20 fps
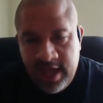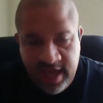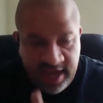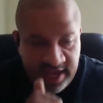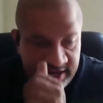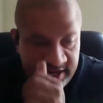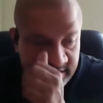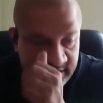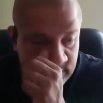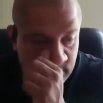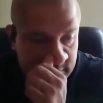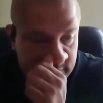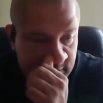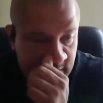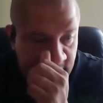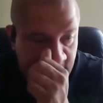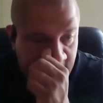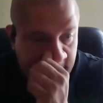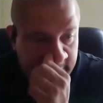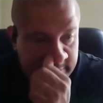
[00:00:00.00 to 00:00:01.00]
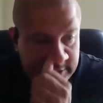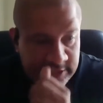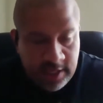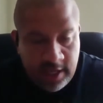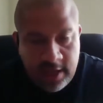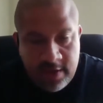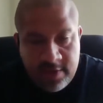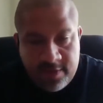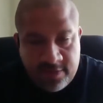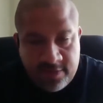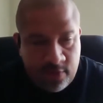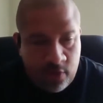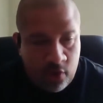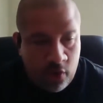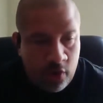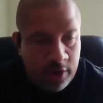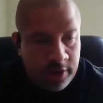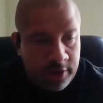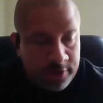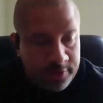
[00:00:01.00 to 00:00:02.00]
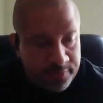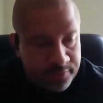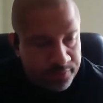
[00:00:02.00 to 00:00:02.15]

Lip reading: And this was actually in Florida.